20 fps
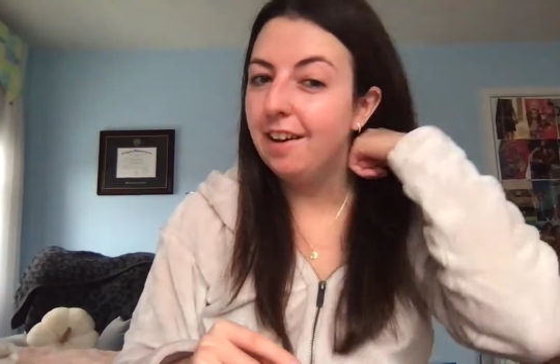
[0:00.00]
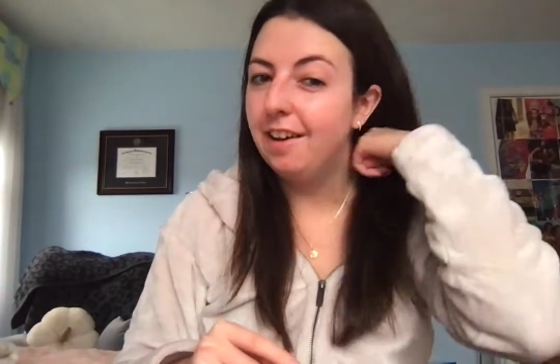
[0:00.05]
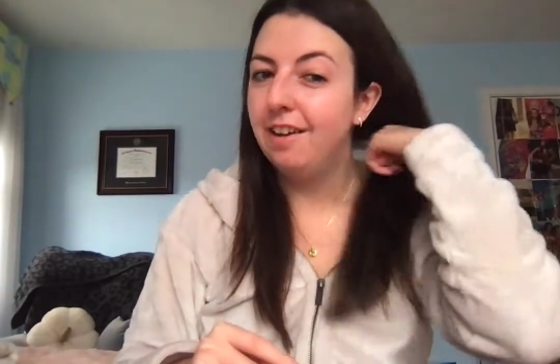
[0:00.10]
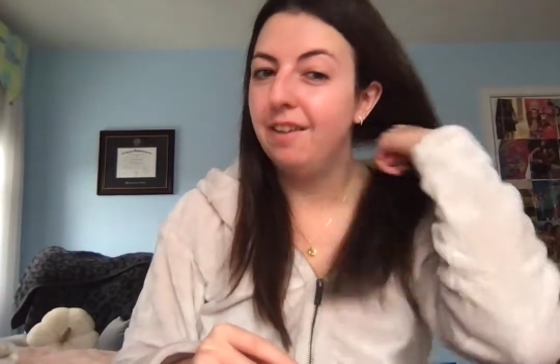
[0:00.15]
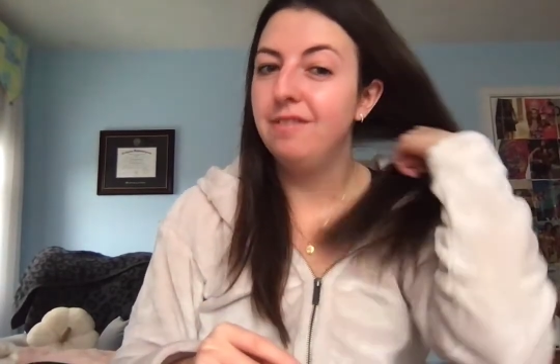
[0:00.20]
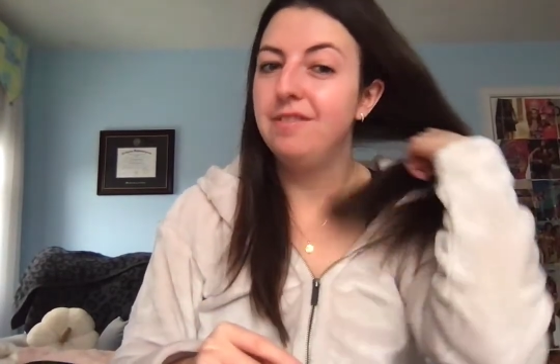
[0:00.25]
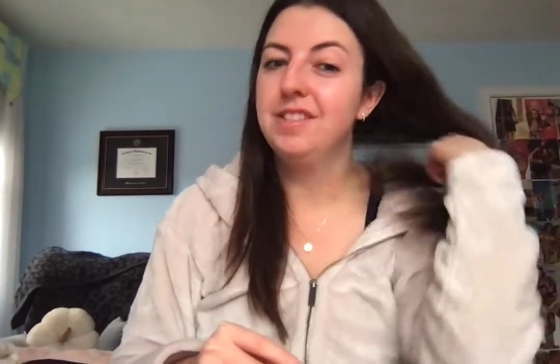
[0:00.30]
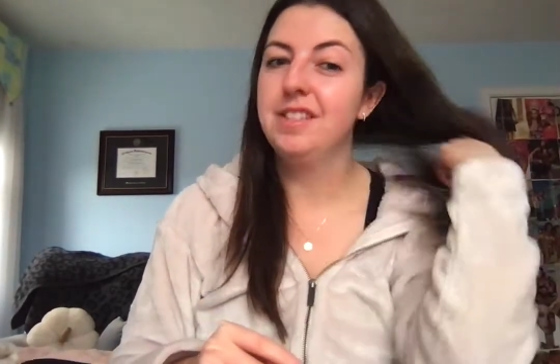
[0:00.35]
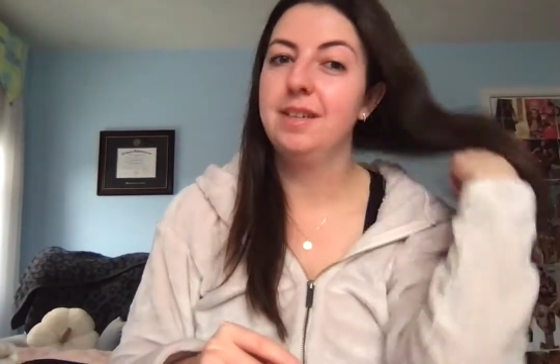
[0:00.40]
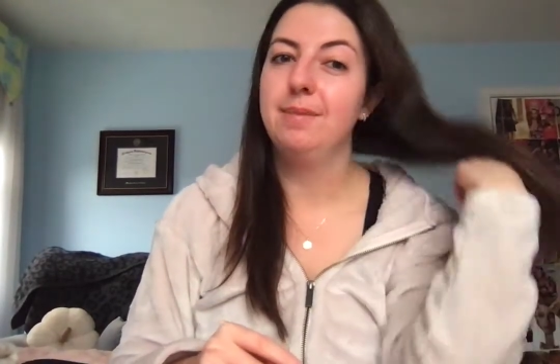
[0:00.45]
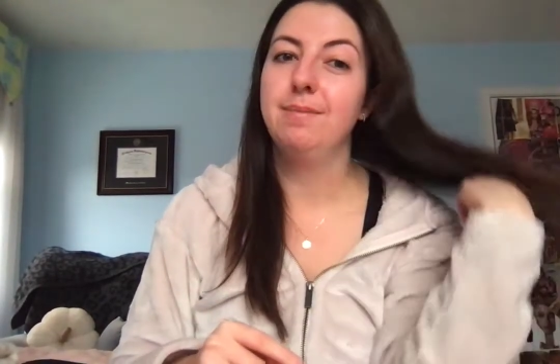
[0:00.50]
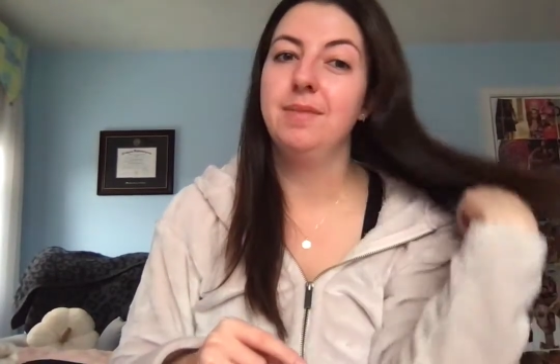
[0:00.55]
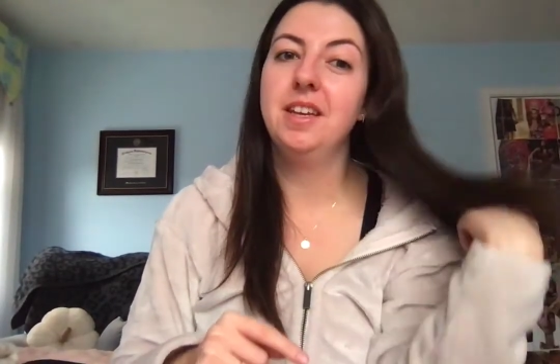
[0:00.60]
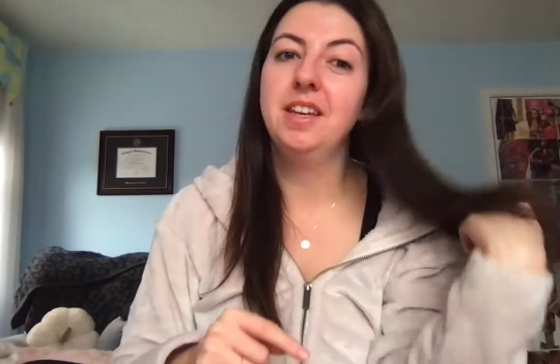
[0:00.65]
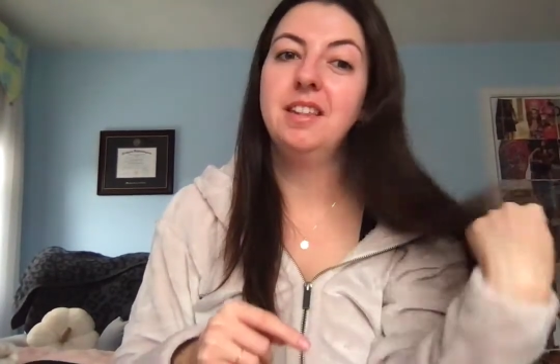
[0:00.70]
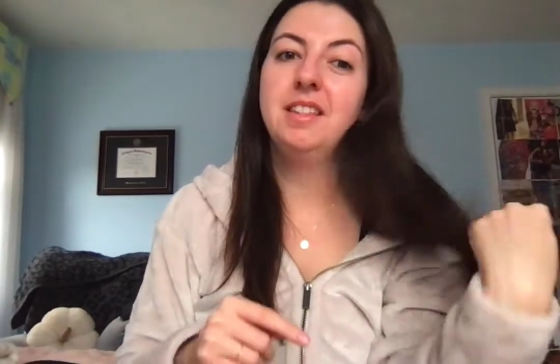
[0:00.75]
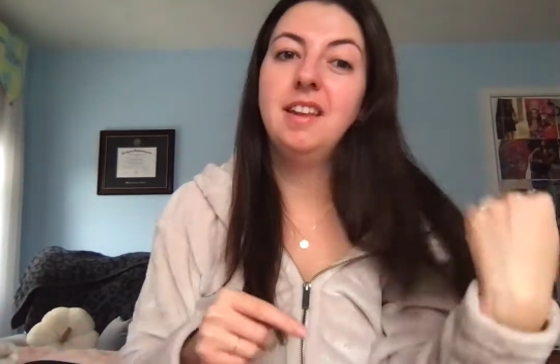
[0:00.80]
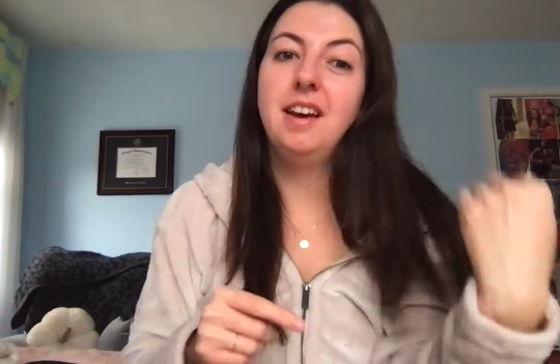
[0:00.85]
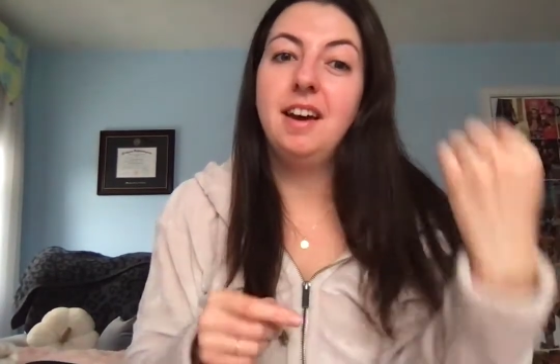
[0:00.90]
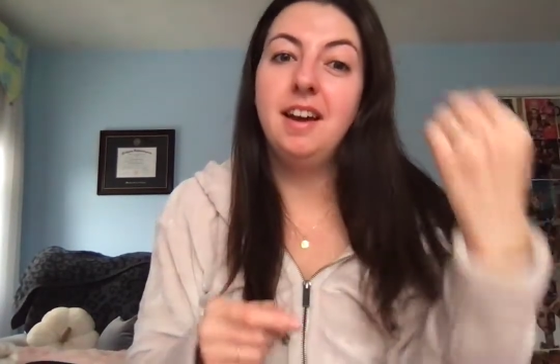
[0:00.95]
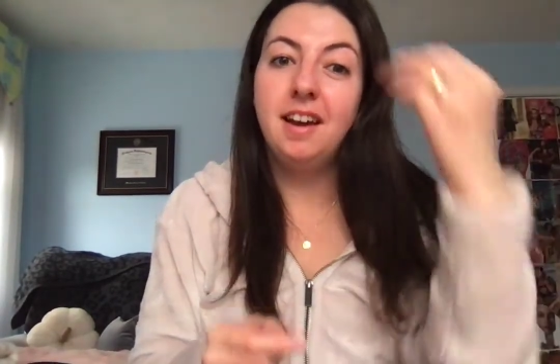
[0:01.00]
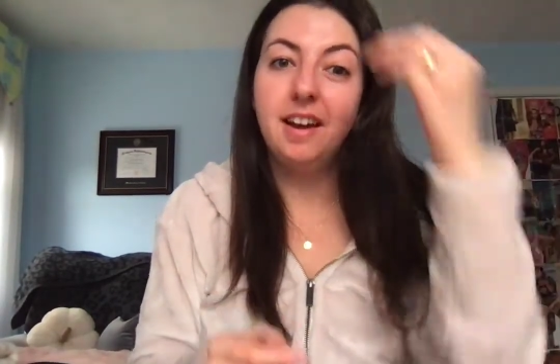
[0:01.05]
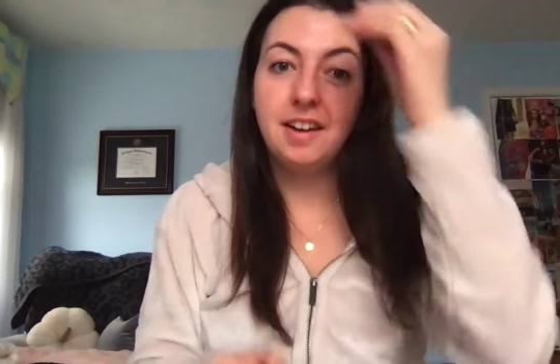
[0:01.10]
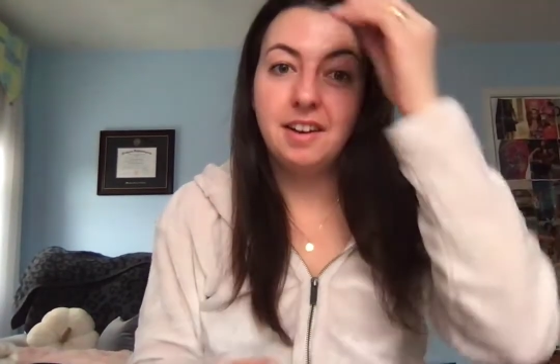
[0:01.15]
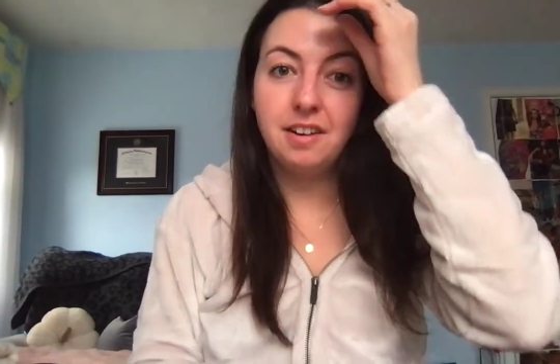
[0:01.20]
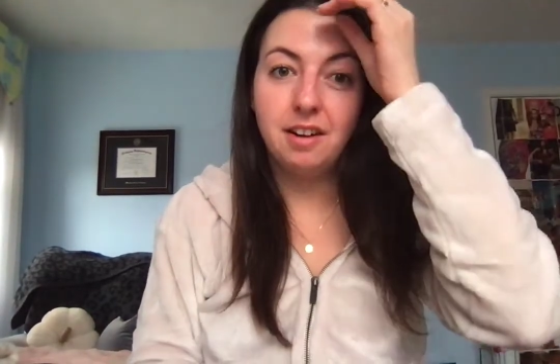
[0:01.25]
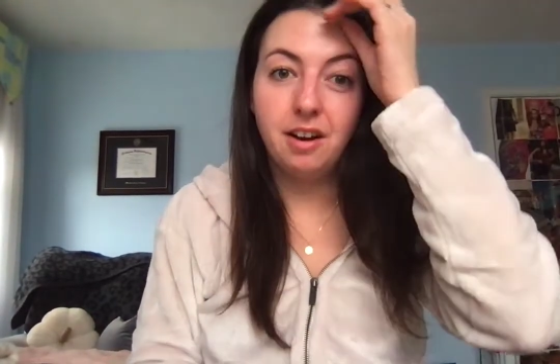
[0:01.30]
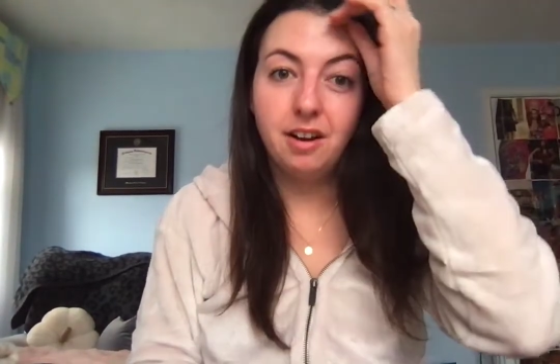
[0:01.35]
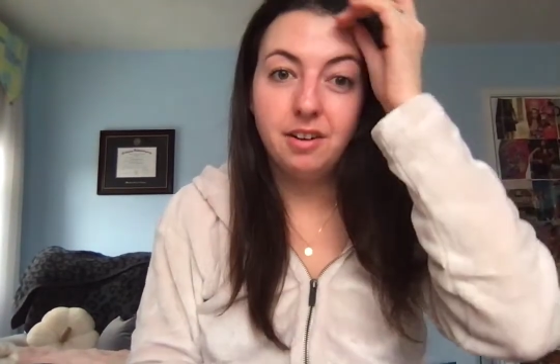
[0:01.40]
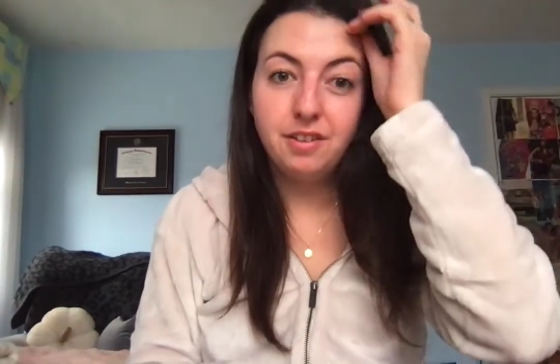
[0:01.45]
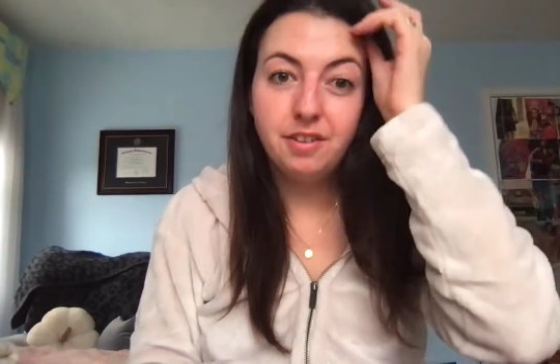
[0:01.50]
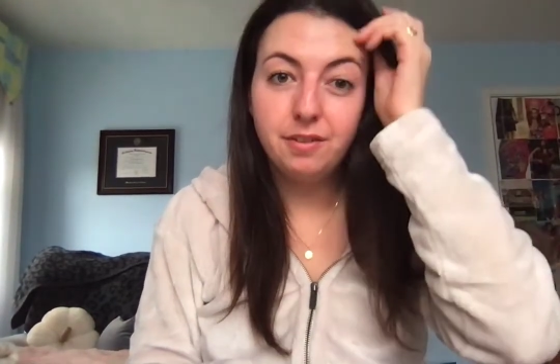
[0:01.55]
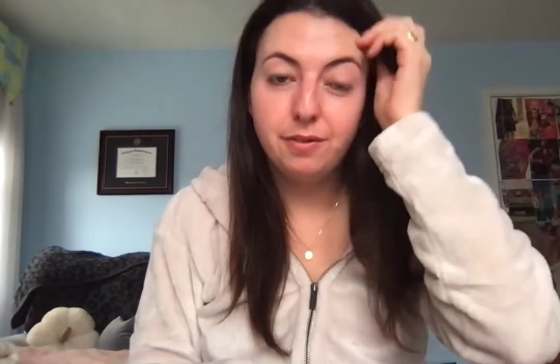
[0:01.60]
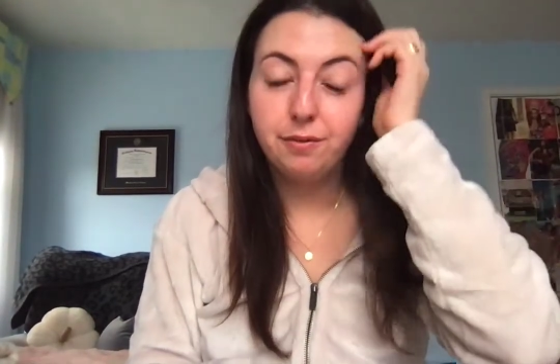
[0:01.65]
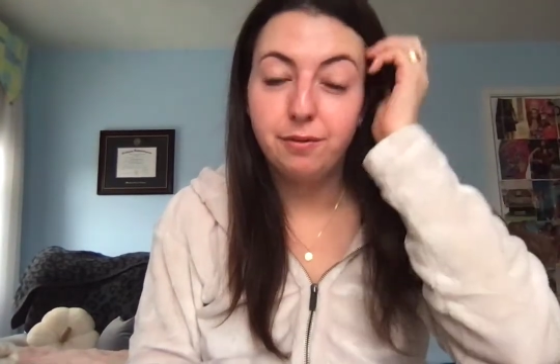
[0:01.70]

of something that I got